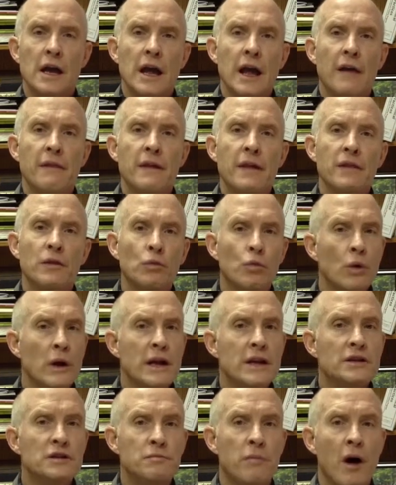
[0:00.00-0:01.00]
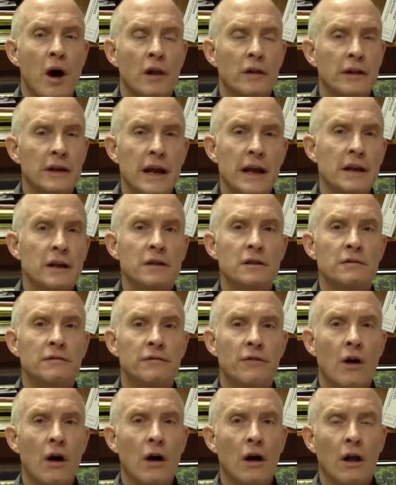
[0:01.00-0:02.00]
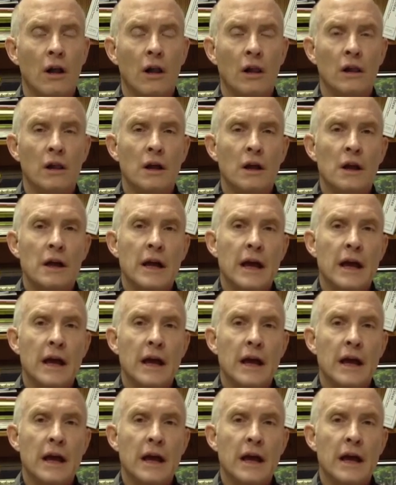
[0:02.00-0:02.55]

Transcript: And then the weeds pollinate in the fall